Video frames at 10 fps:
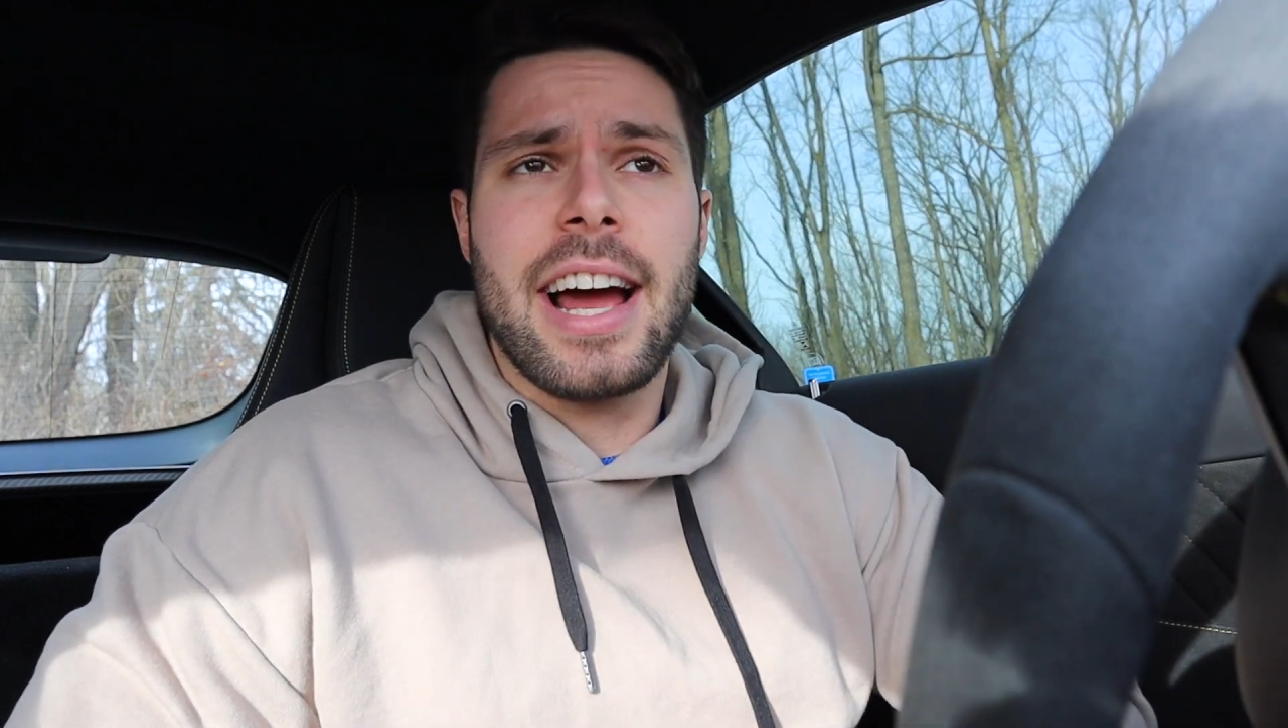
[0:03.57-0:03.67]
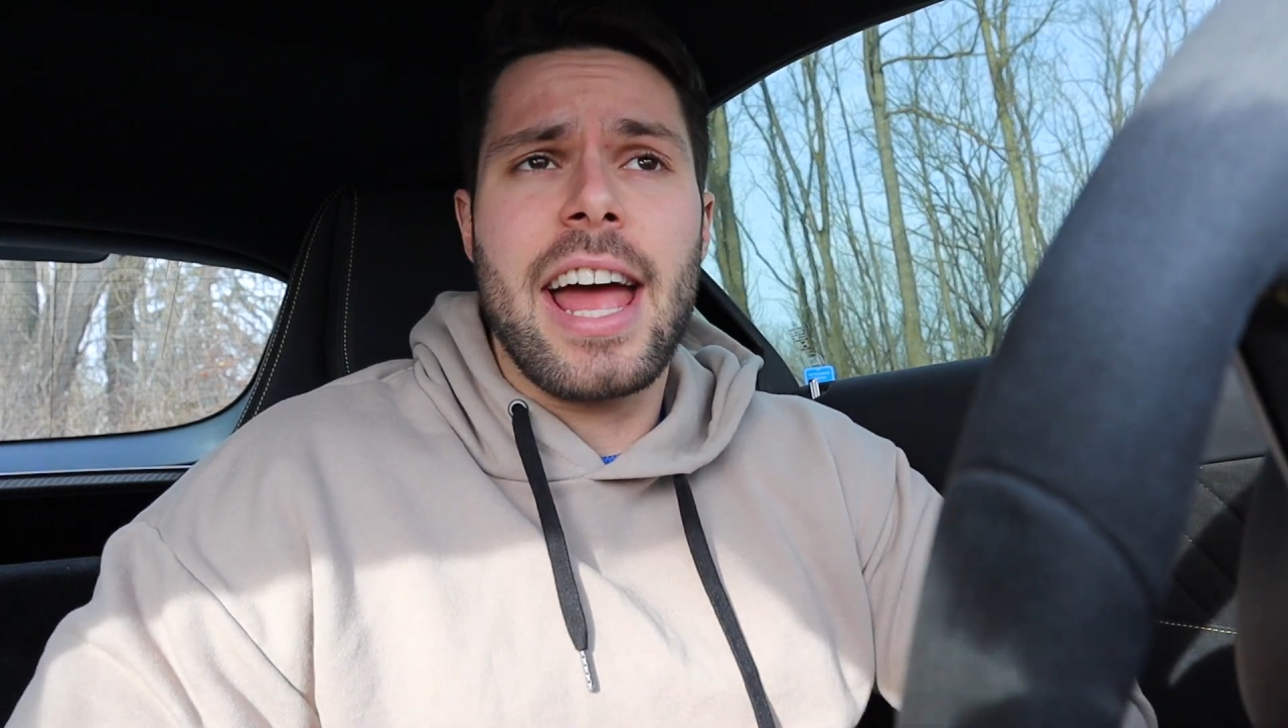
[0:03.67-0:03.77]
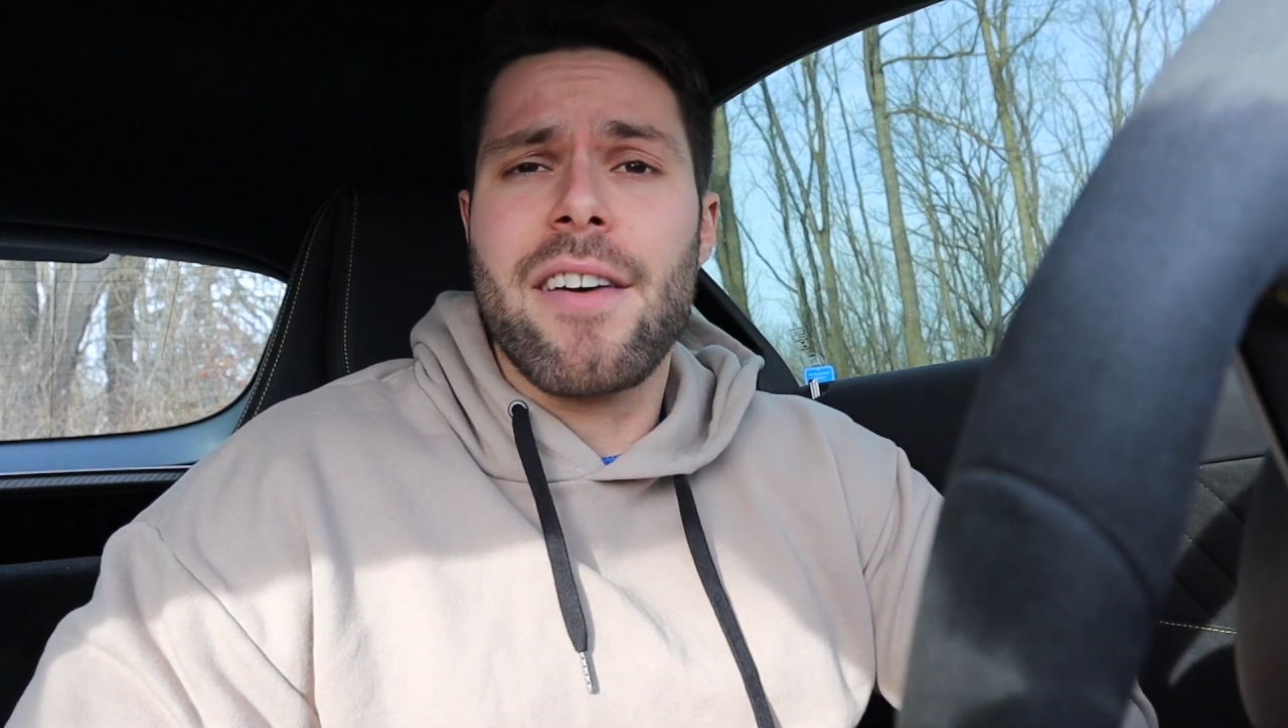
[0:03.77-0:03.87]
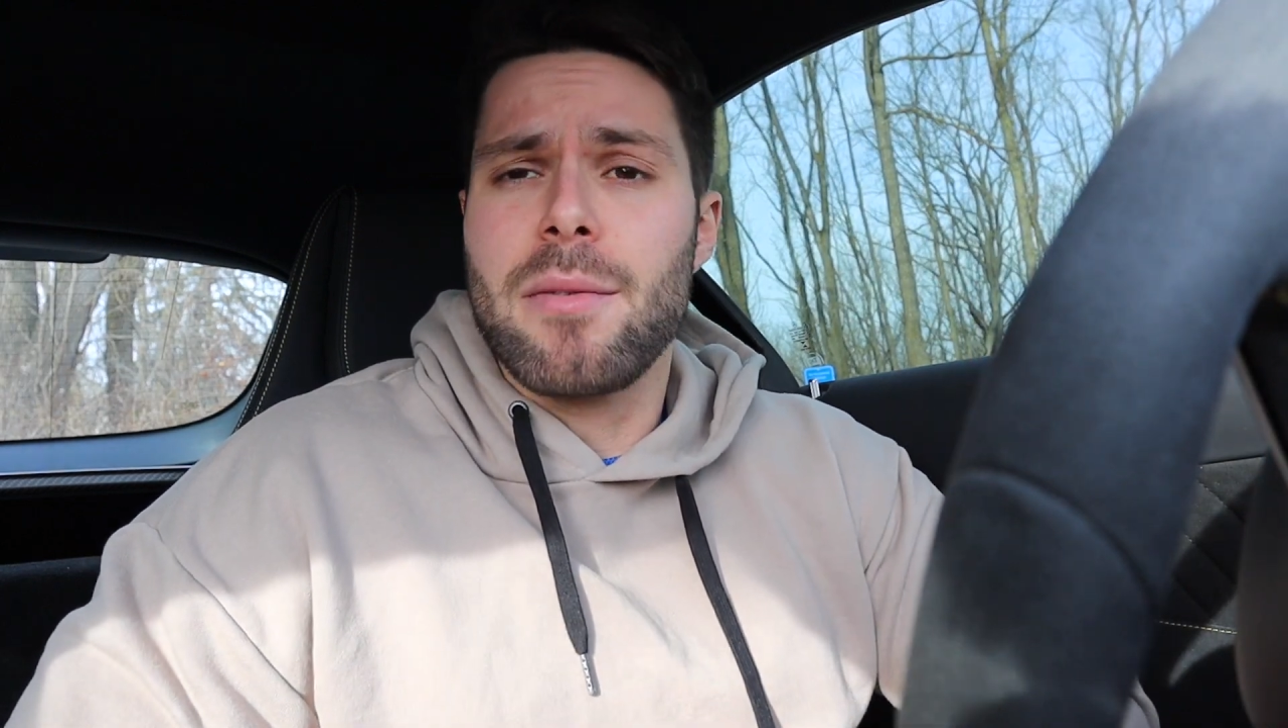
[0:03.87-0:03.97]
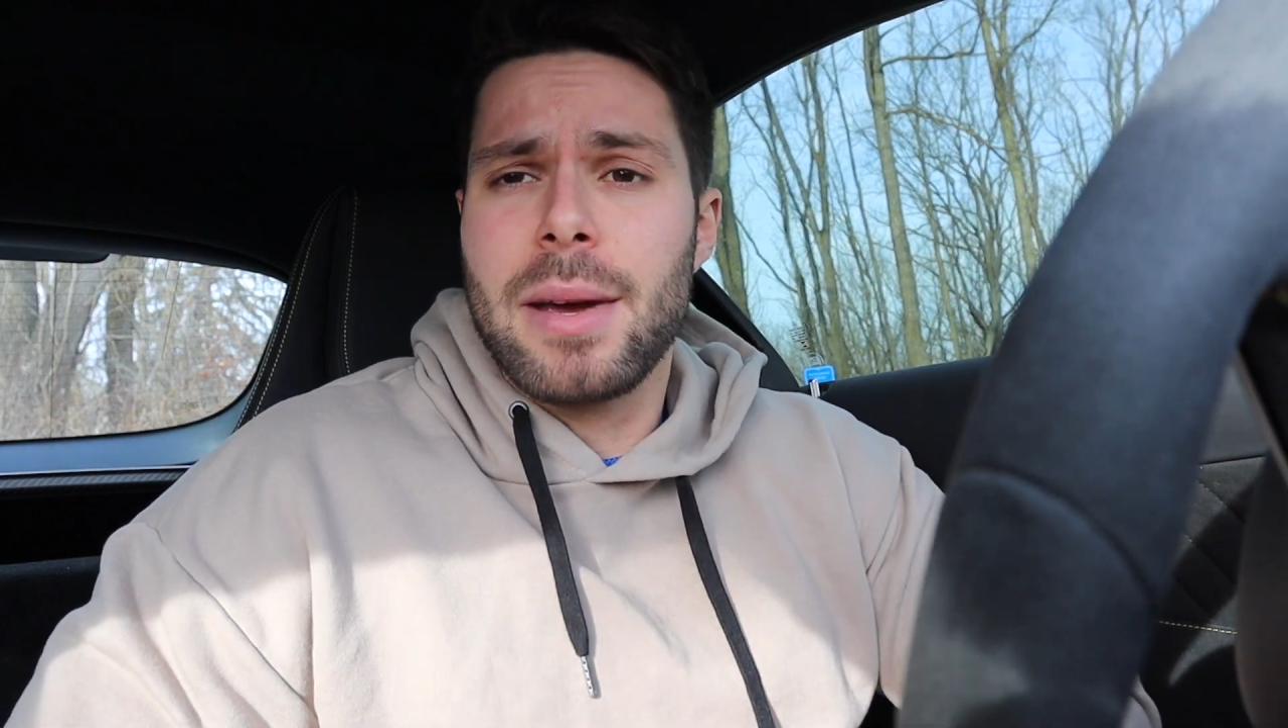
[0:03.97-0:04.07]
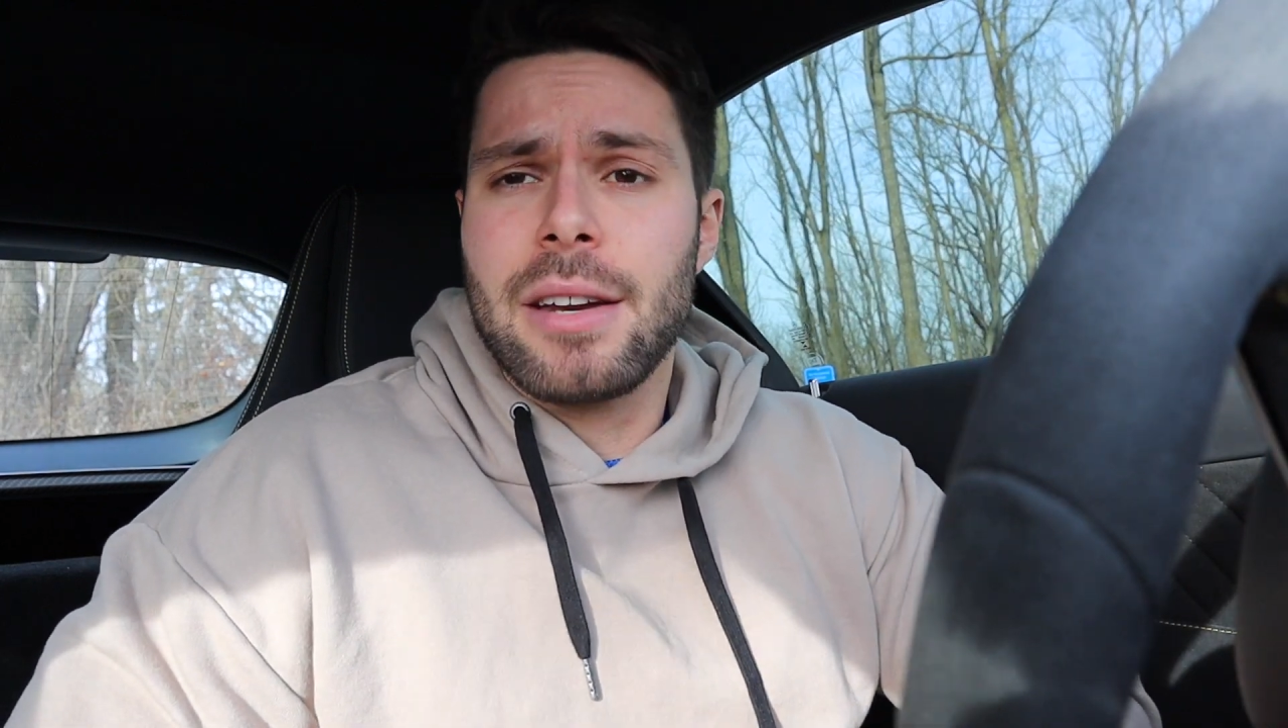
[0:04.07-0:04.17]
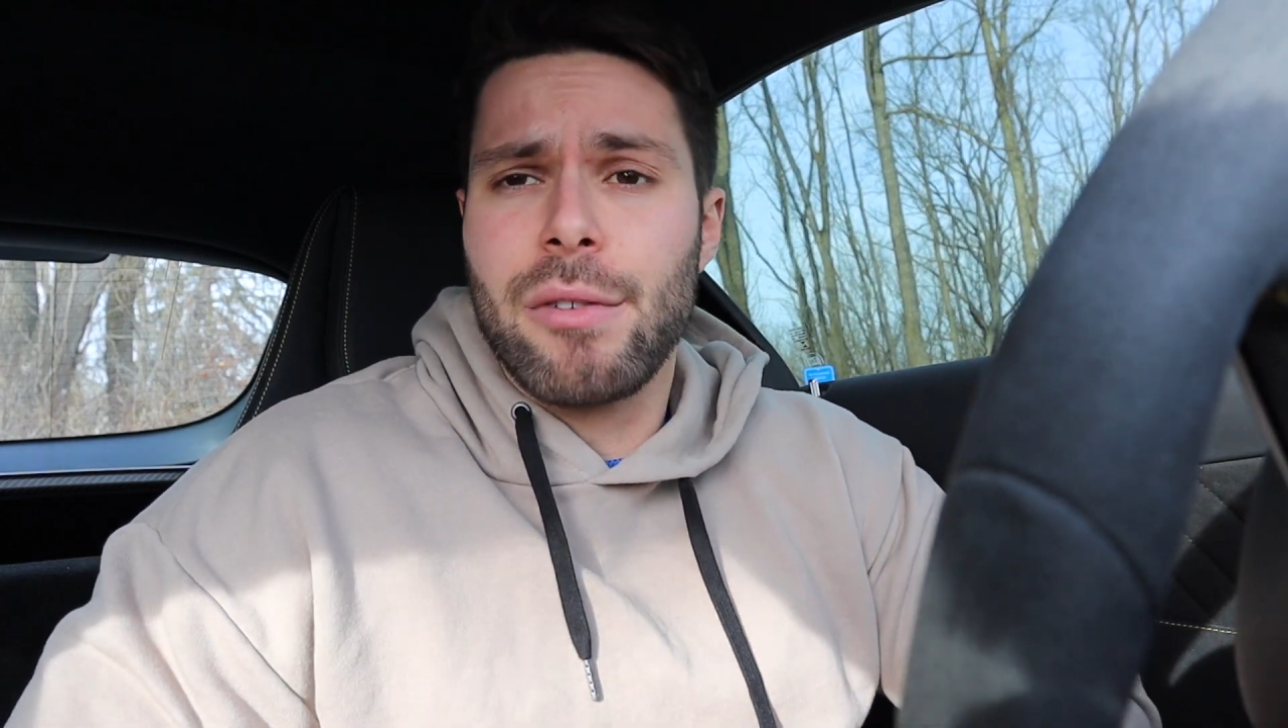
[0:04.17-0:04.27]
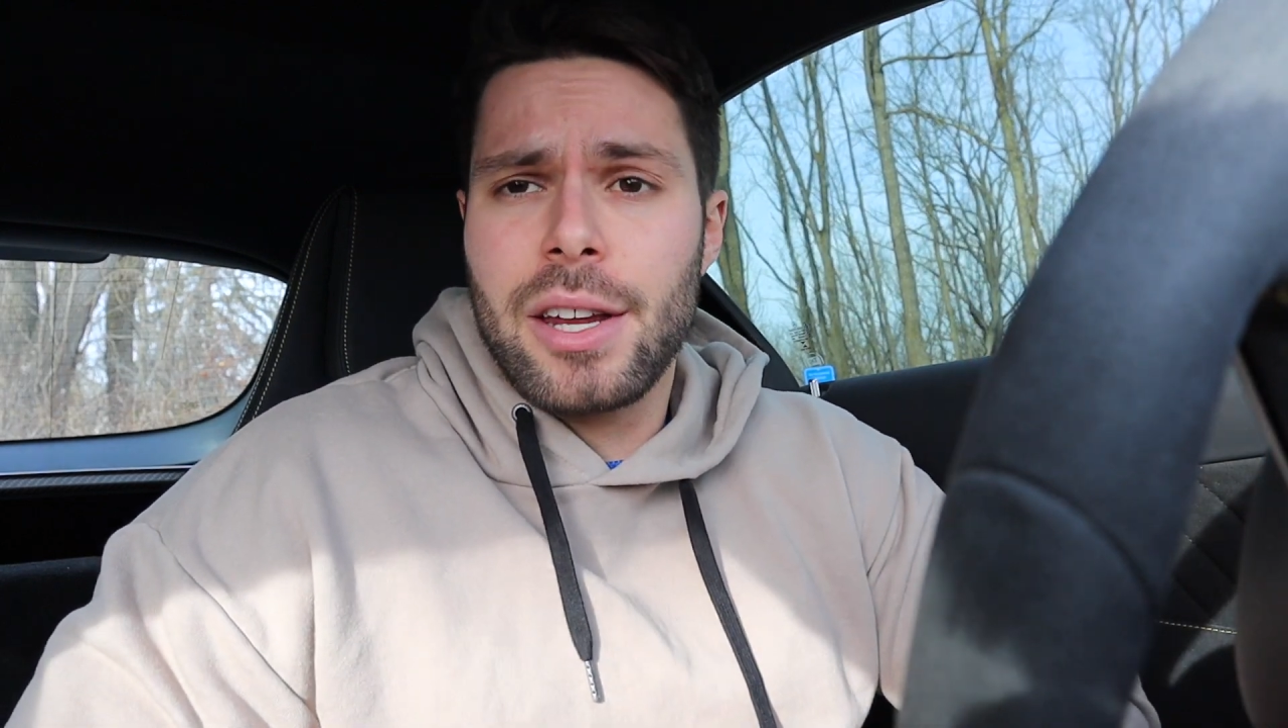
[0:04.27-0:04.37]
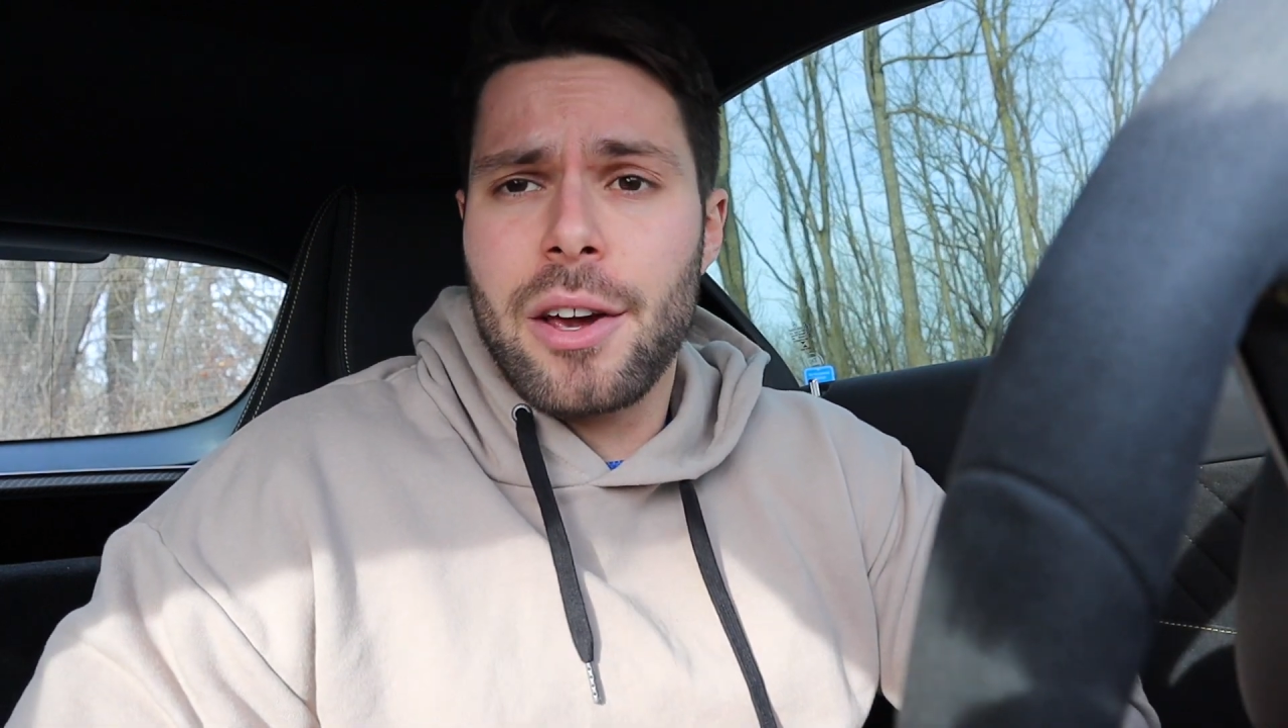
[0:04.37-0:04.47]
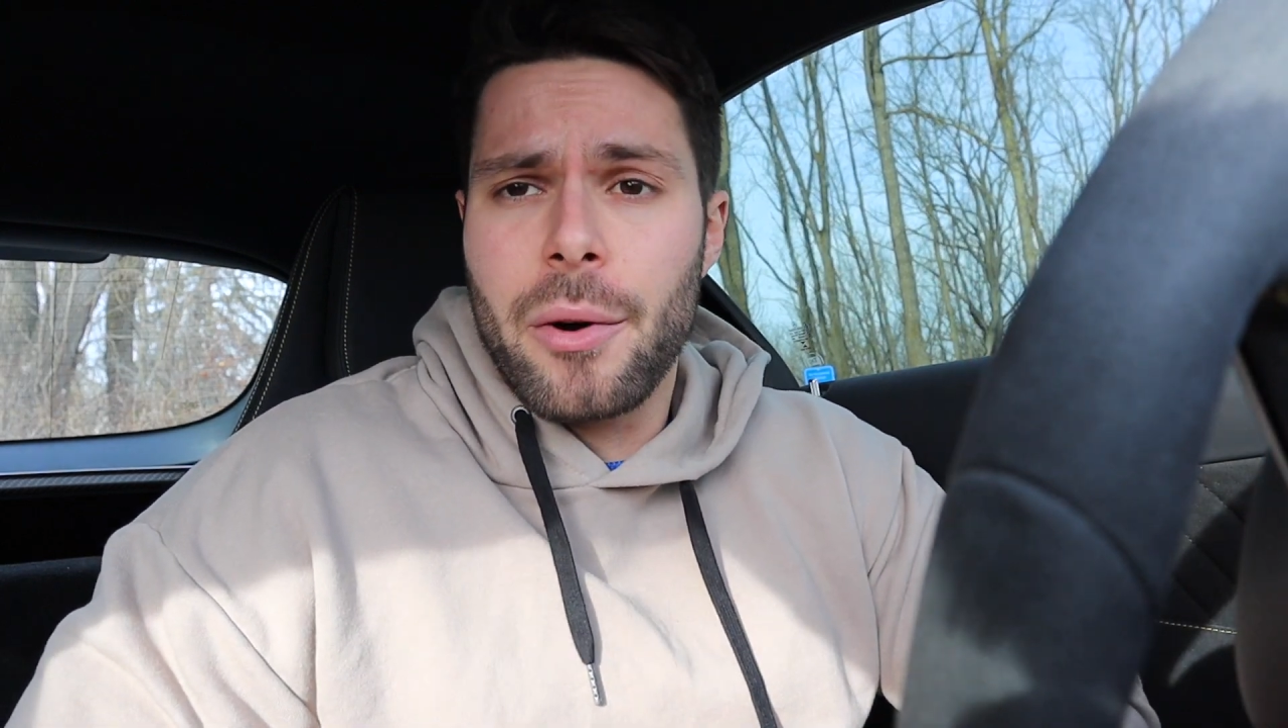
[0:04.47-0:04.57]
I haven't made a
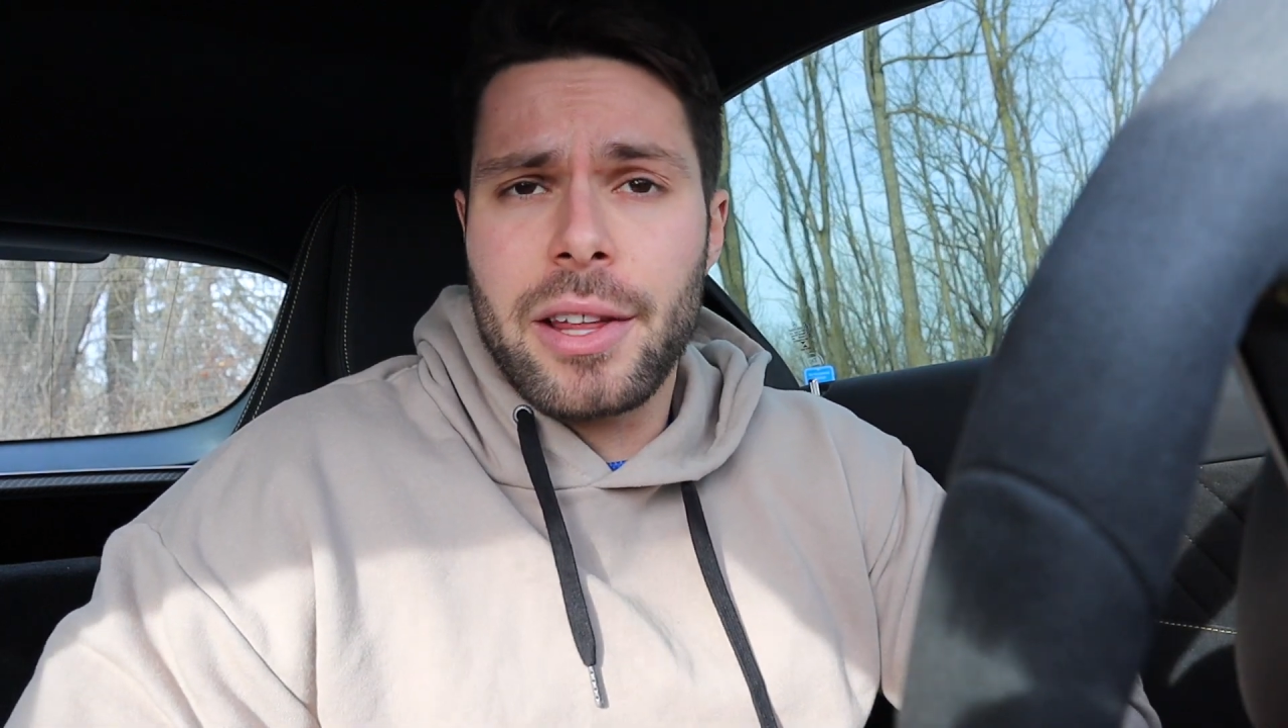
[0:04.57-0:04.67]
video